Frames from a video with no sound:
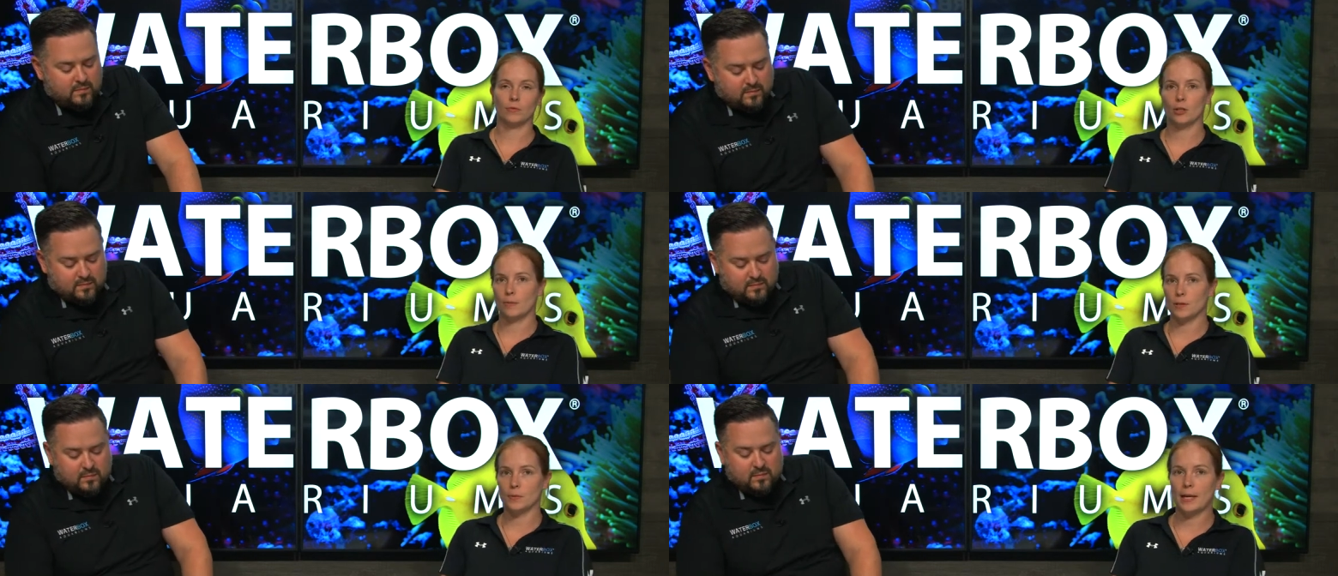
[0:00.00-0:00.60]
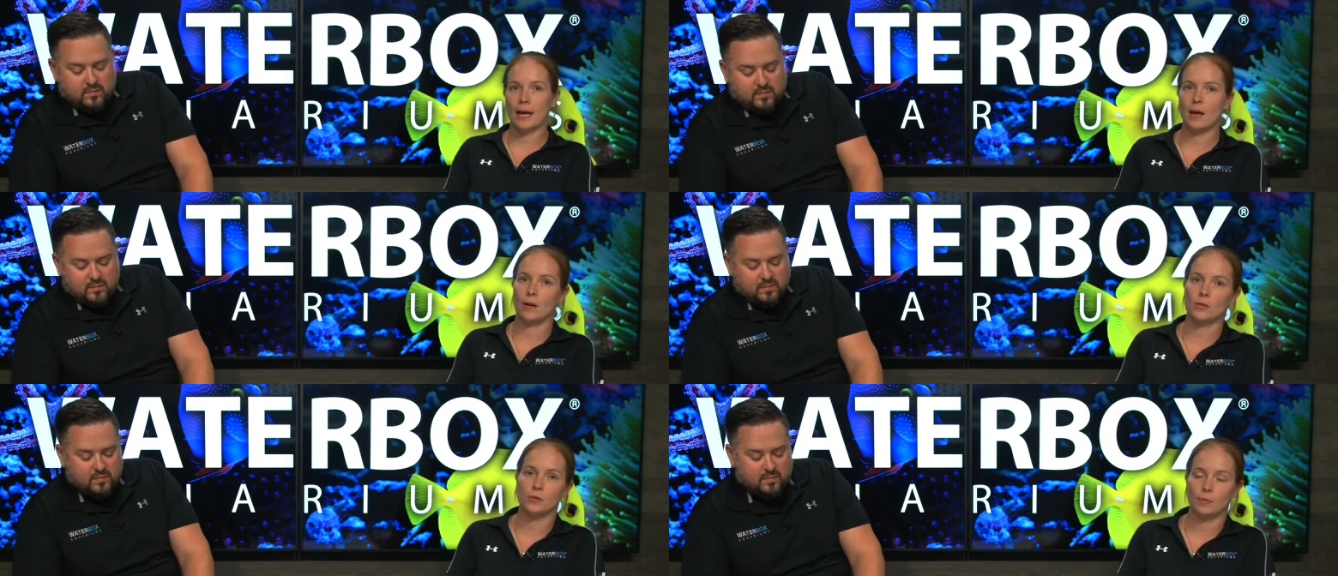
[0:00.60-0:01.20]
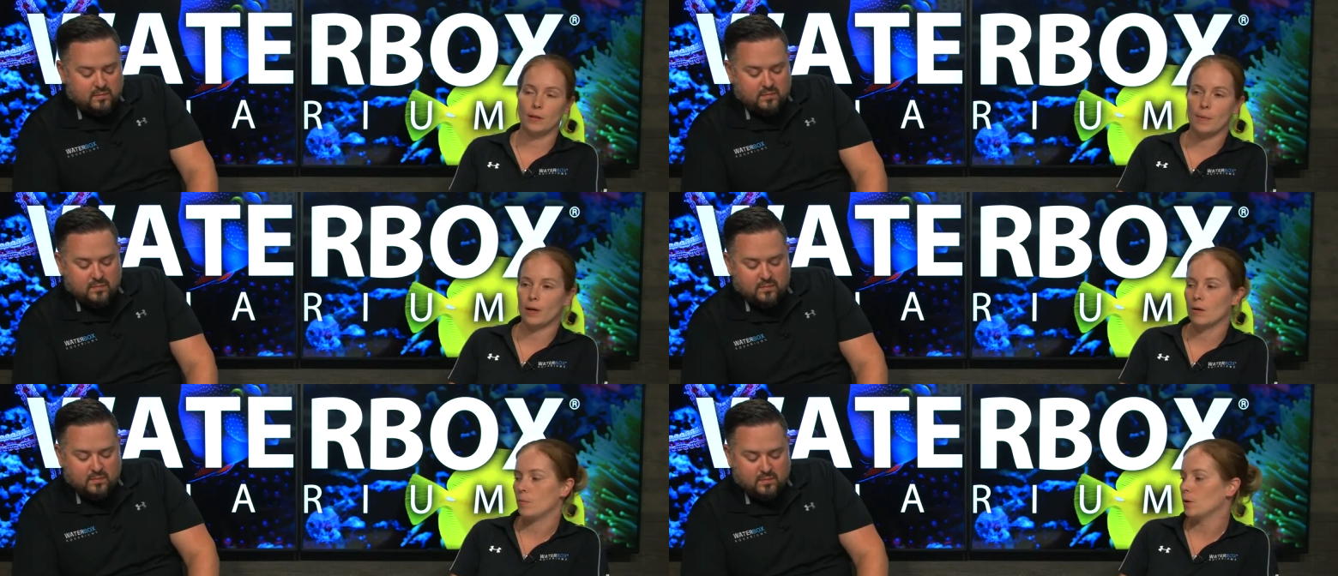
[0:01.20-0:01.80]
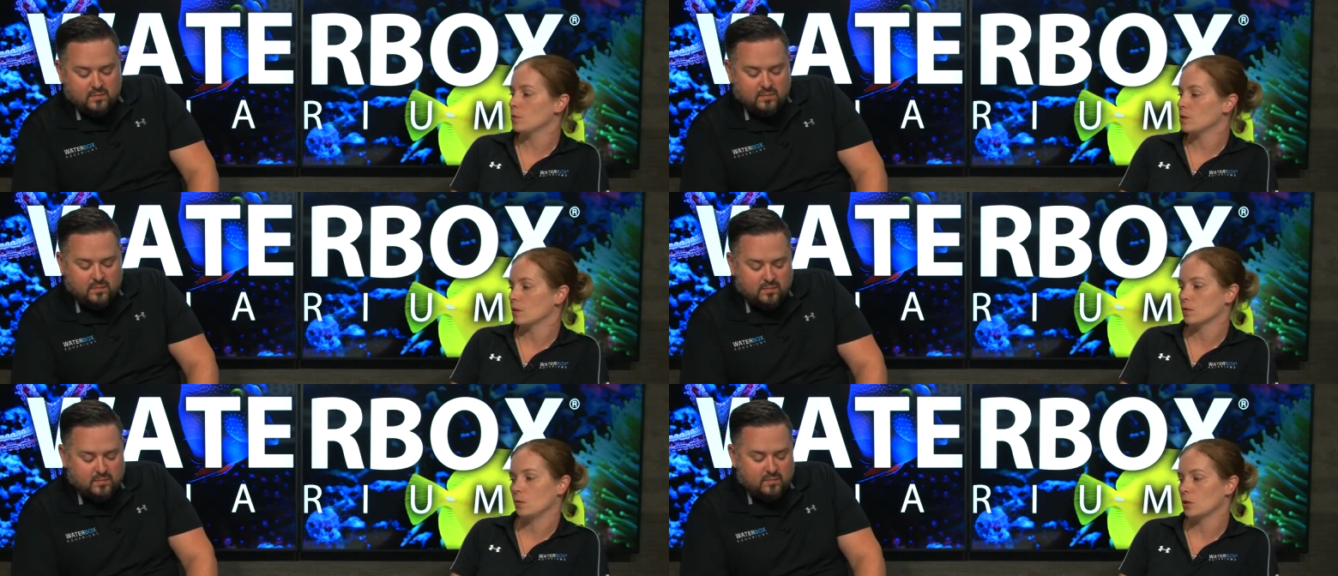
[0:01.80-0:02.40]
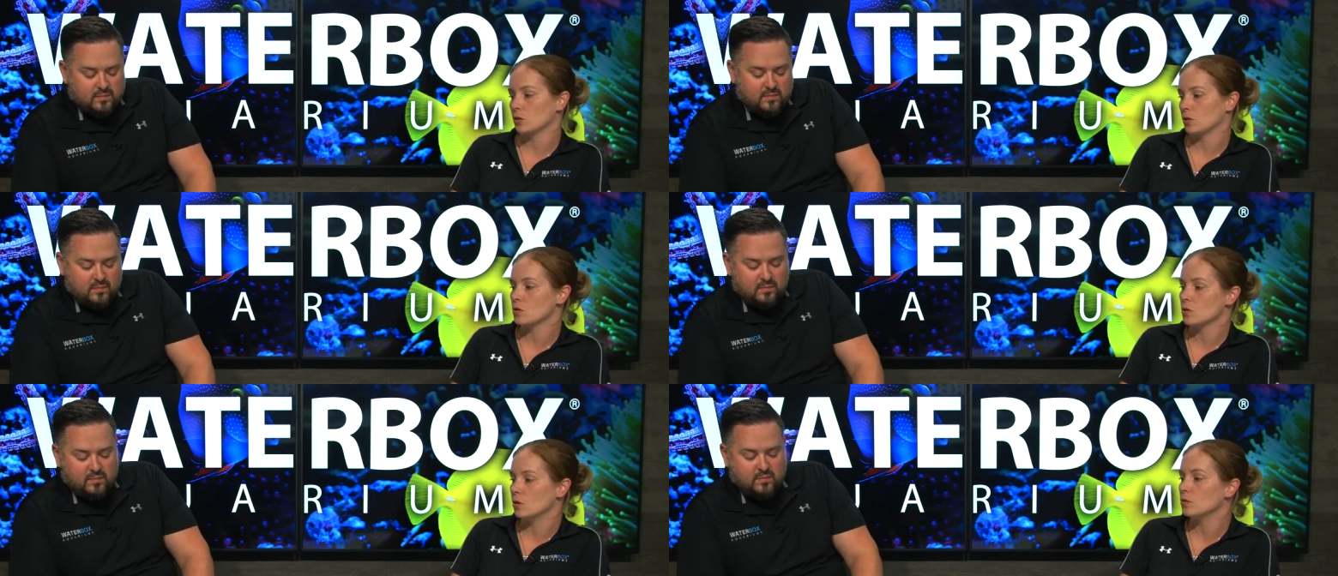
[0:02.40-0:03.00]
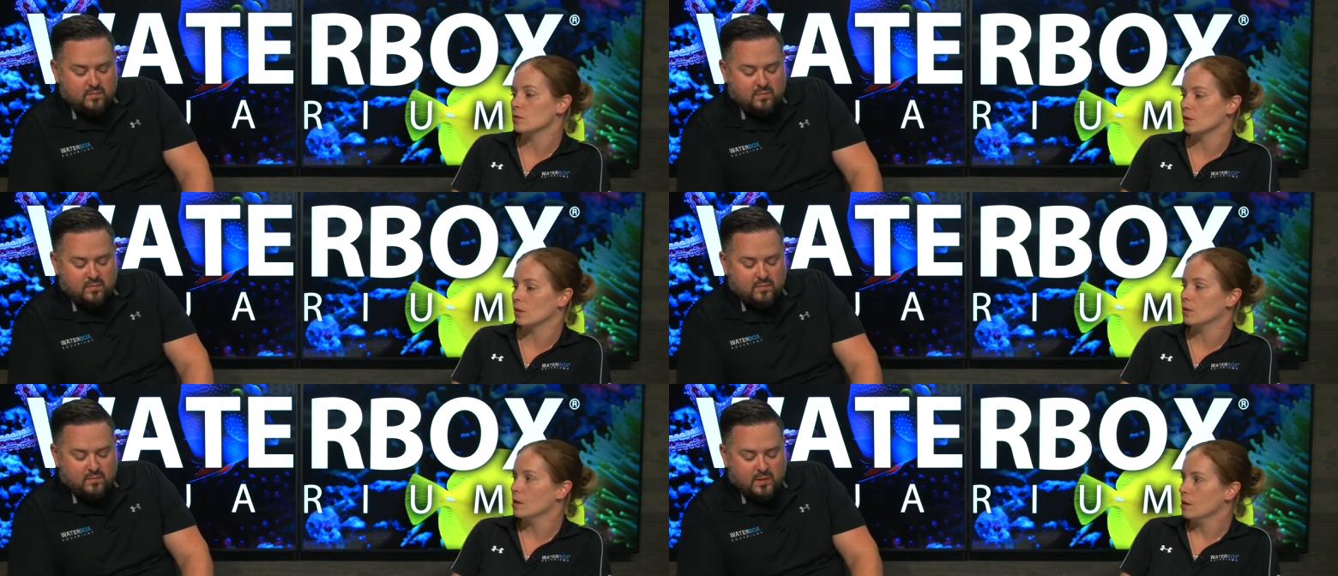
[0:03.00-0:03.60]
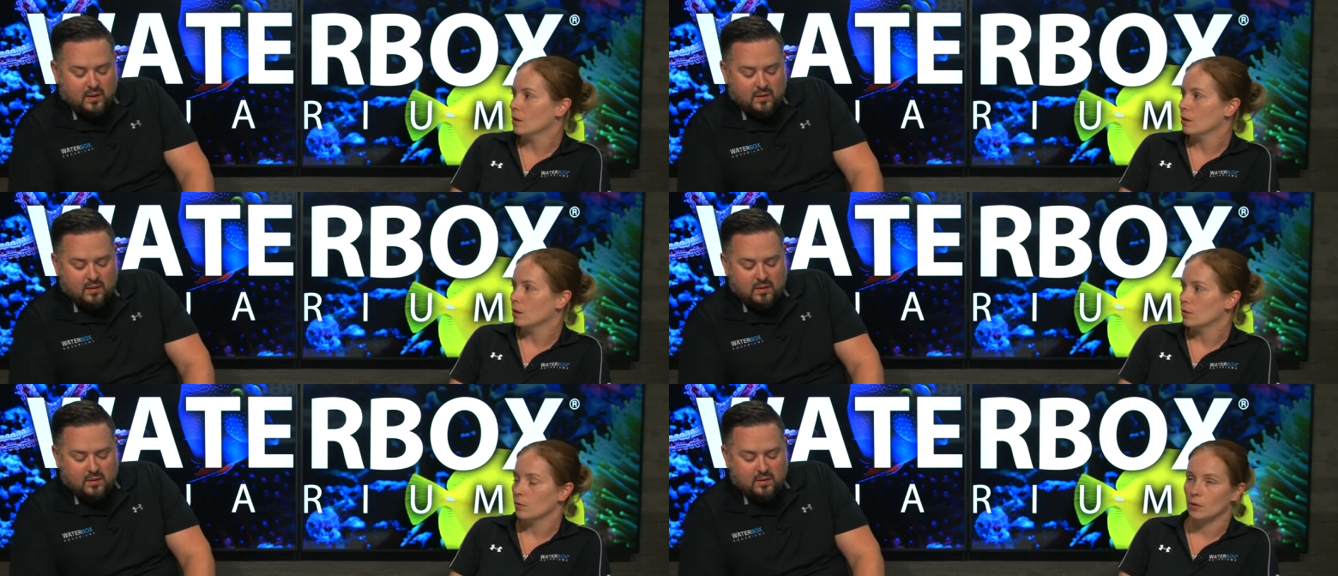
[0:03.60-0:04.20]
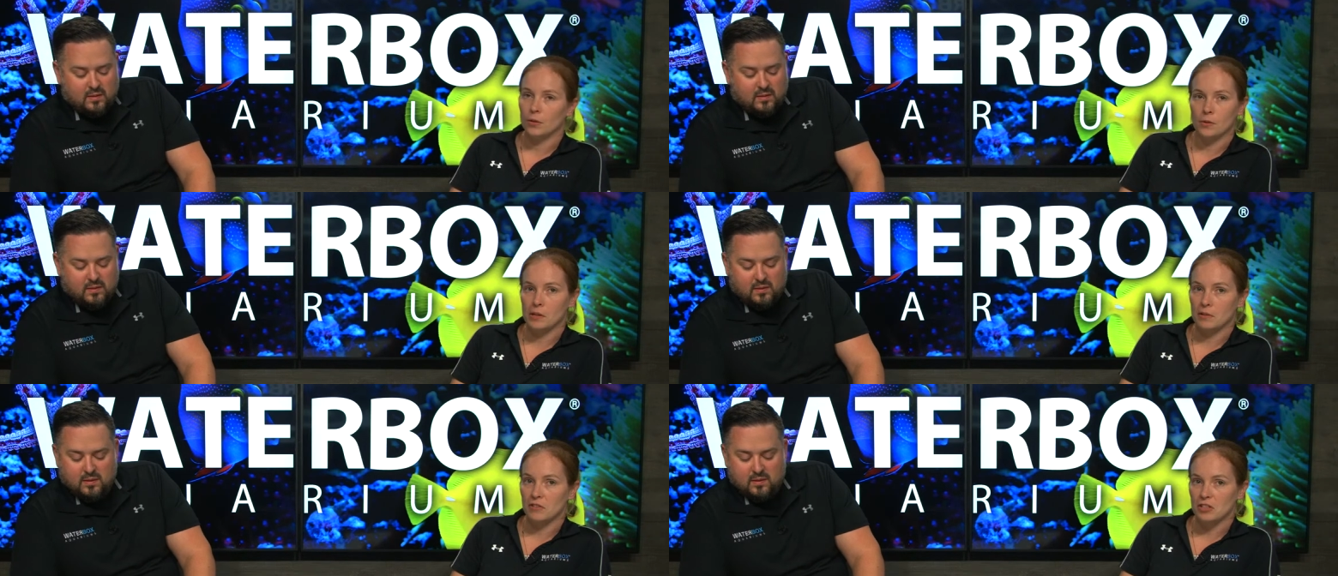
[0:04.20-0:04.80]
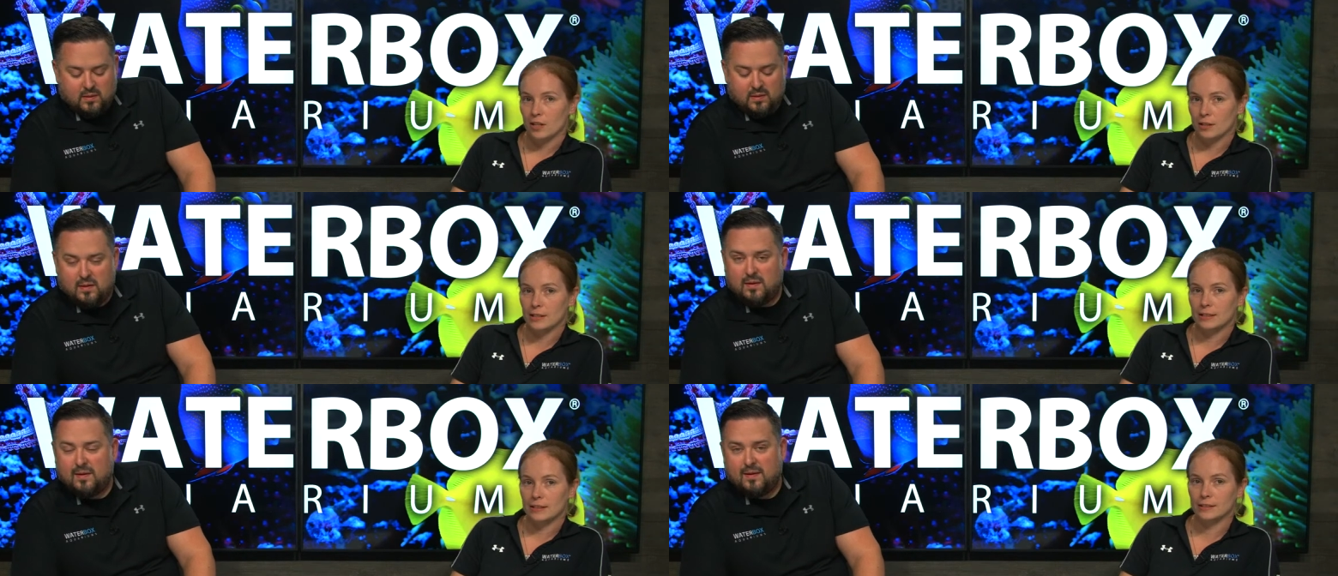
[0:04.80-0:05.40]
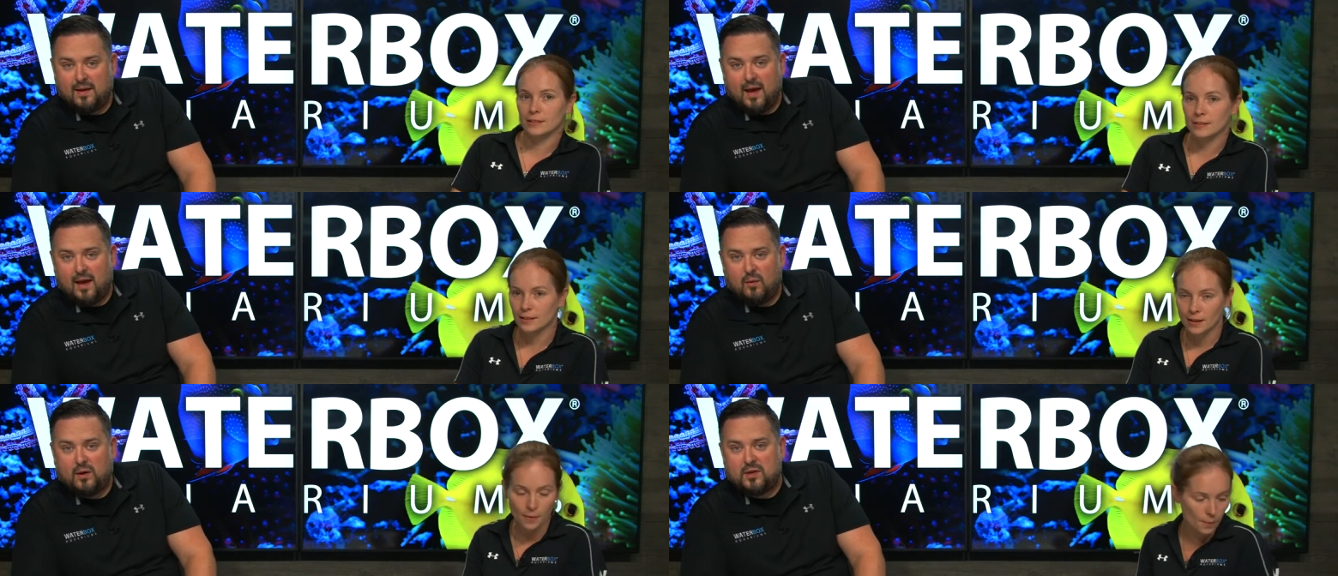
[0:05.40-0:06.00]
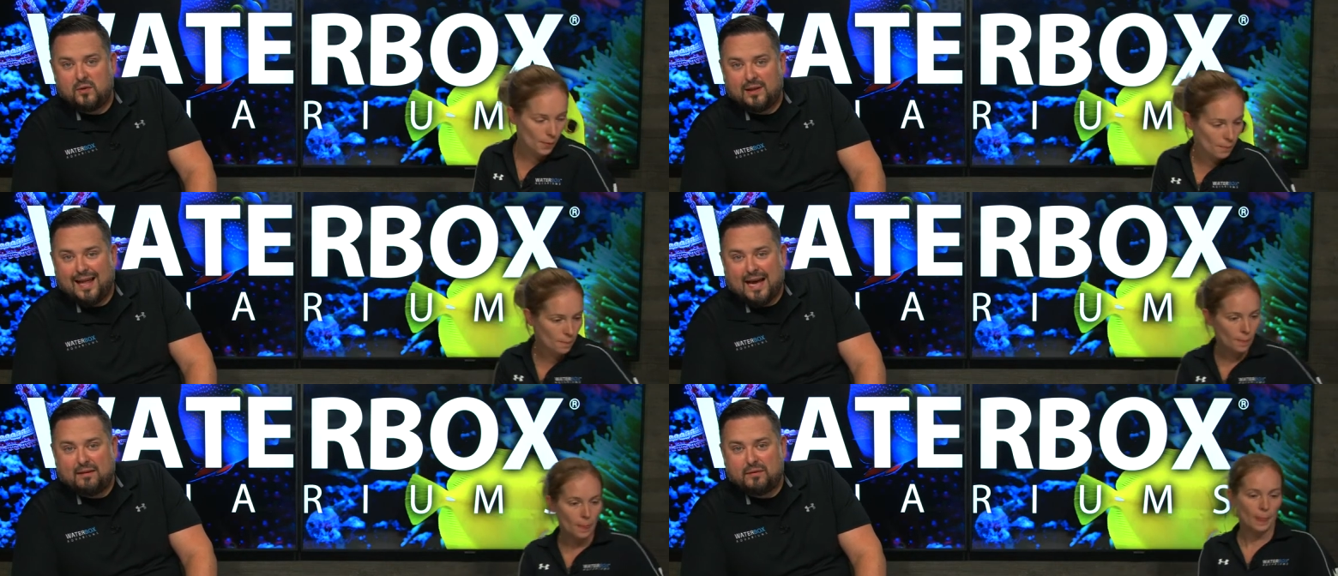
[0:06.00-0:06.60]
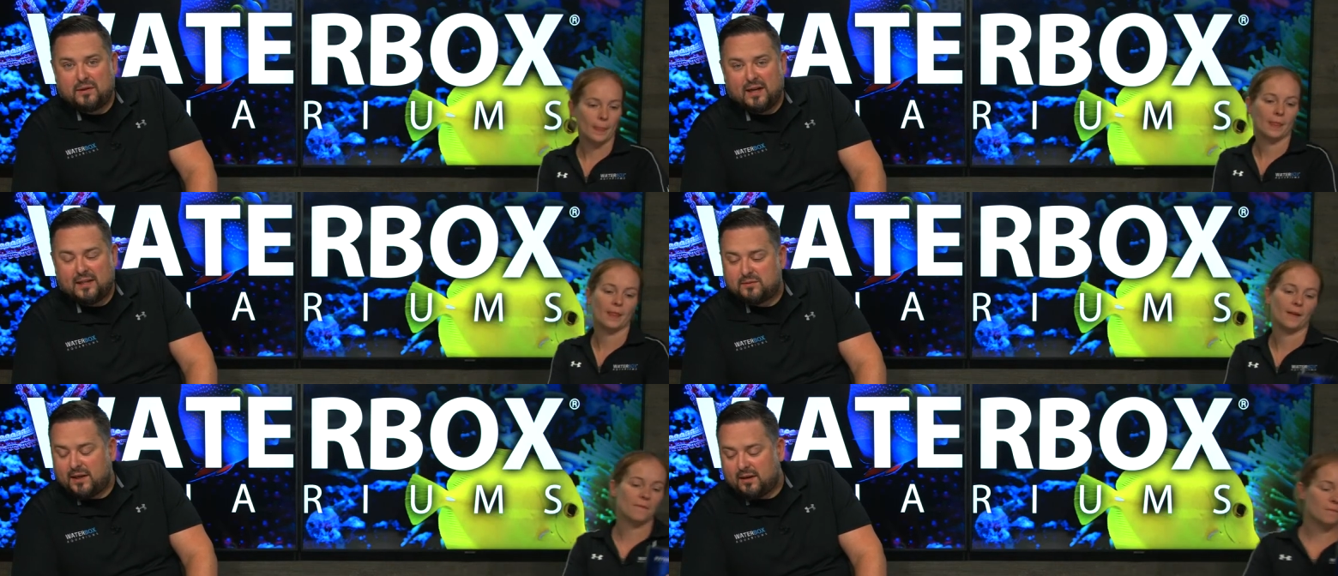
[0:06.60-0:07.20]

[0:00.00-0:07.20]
Speaker 1: We'll read them as we can. Also, when we get back up here, we'll take some questions too. So we're going to go clean a fish tank.
Speaker 2: Yeah, we're going to do it live with you guys right